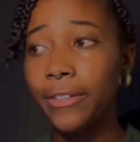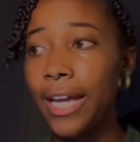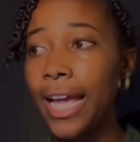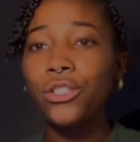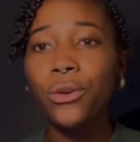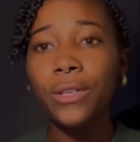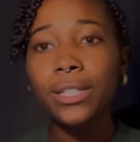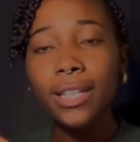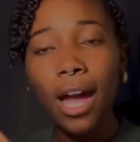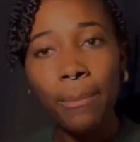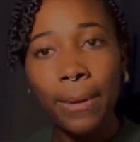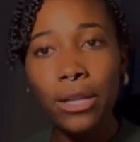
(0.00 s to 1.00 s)
So this
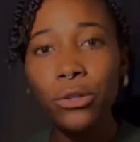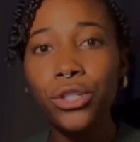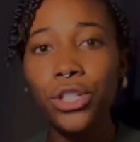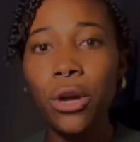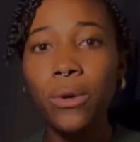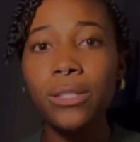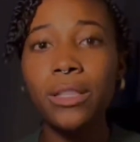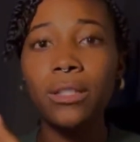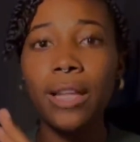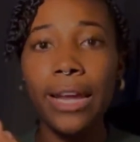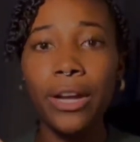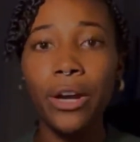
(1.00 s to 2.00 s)
top panel shows the
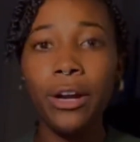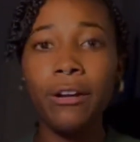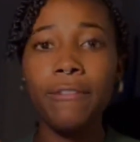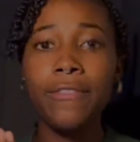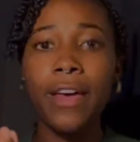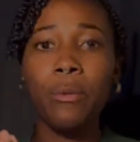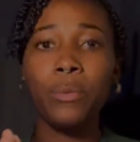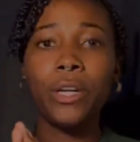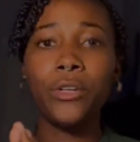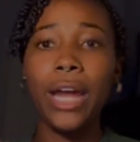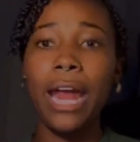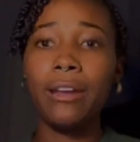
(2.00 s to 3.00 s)
light curve that we
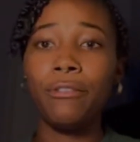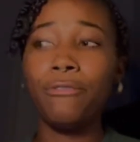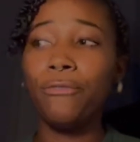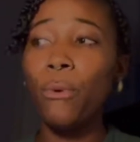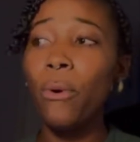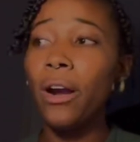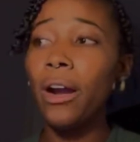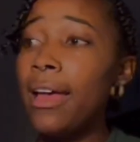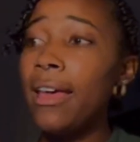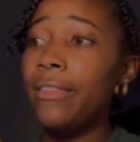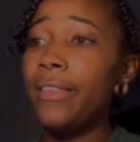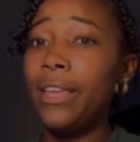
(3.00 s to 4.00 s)
created for
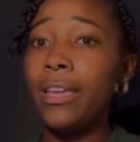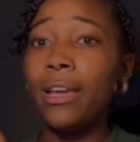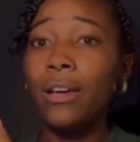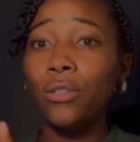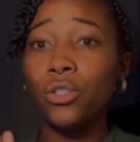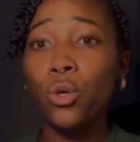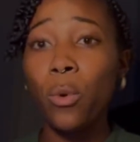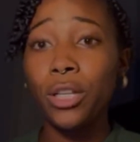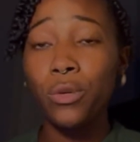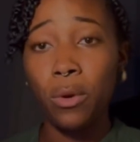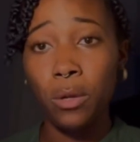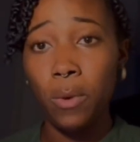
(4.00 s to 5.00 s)
the
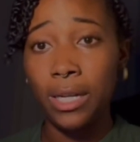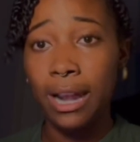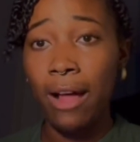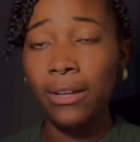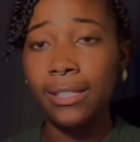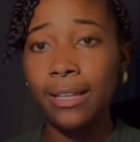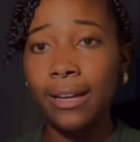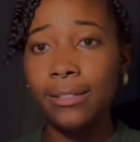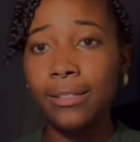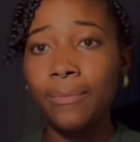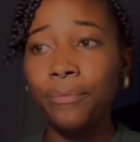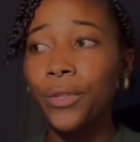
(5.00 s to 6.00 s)
2021
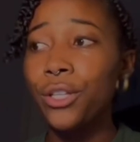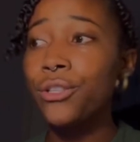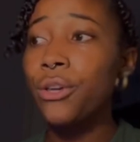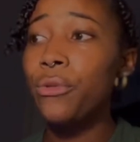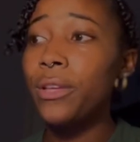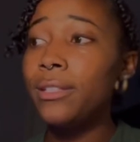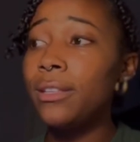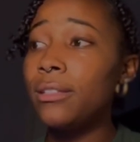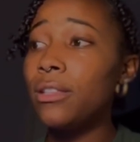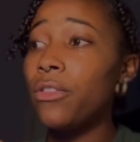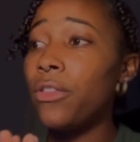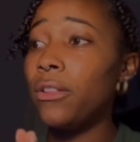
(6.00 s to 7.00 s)
analysis. So this
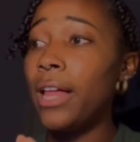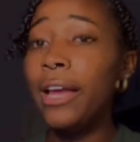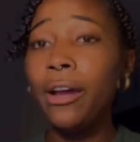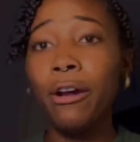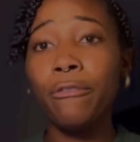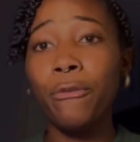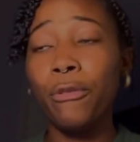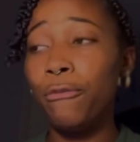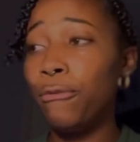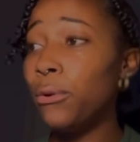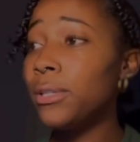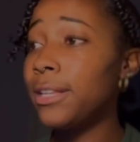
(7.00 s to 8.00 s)
is the light curve for the
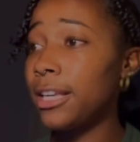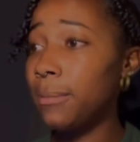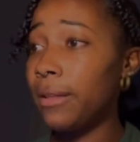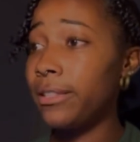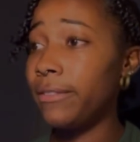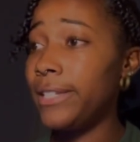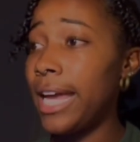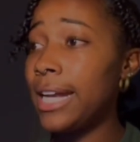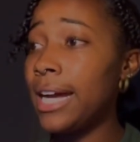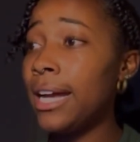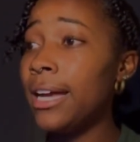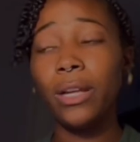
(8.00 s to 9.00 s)
full 6 months of
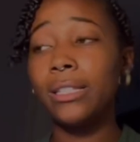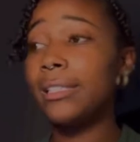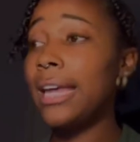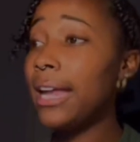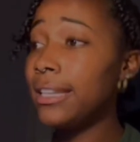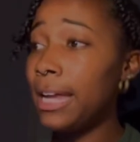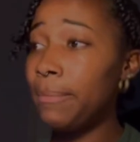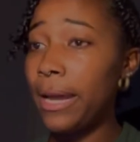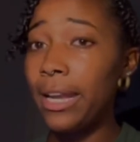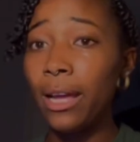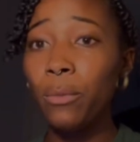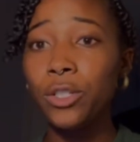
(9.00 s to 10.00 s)
data. It's 10-day
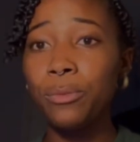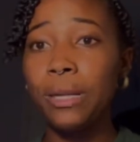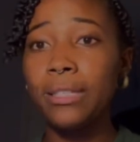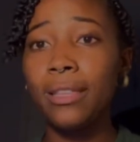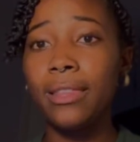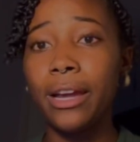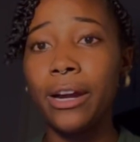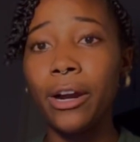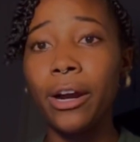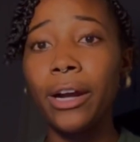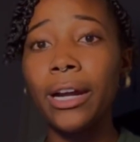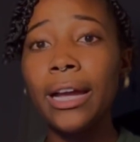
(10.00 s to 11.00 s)
binning, which means that there
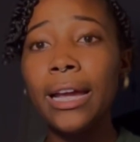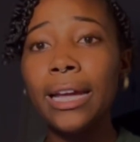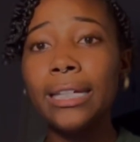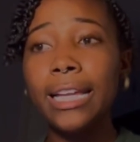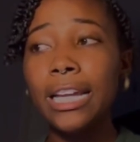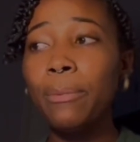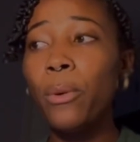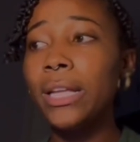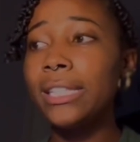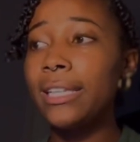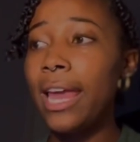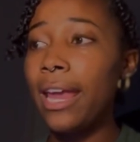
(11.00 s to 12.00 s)
are data
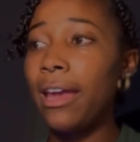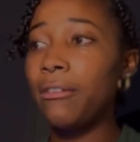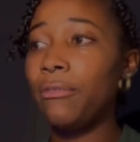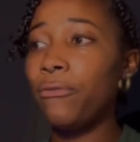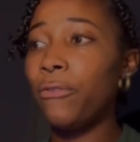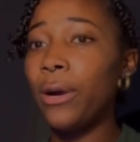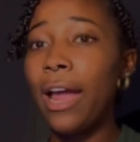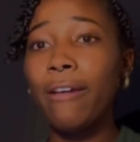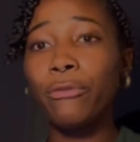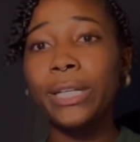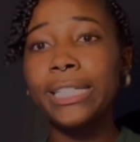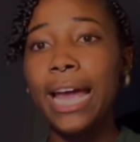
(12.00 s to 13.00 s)
points taken for
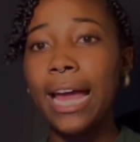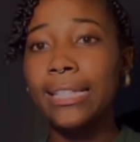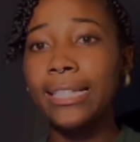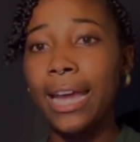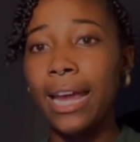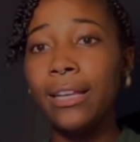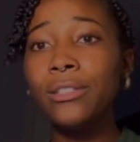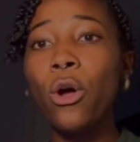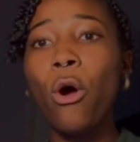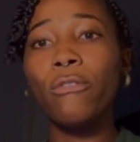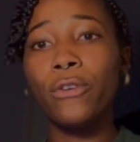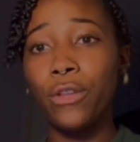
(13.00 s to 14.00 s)
every 10 days
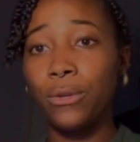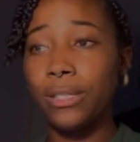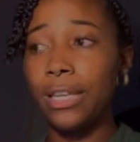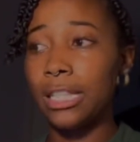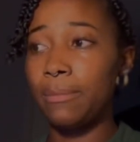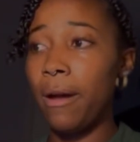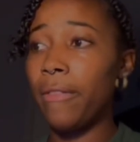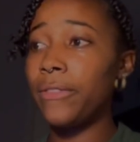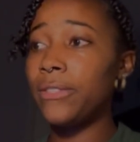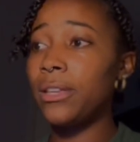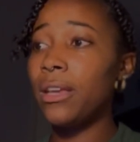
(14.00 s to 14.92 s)
over those 6 months,